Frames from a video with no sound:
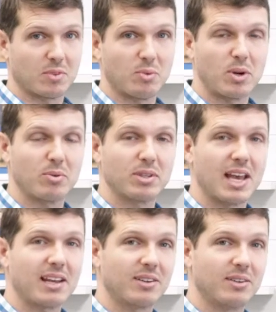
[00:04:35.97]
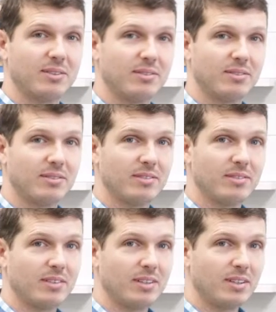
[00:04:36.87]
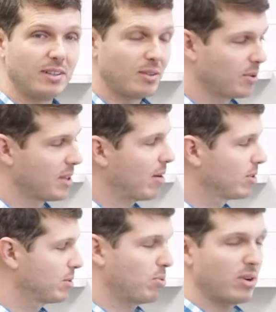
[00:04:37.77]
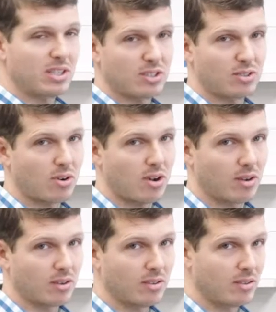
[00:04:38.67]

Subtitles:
Where would that go? Well, that one's pretty strong.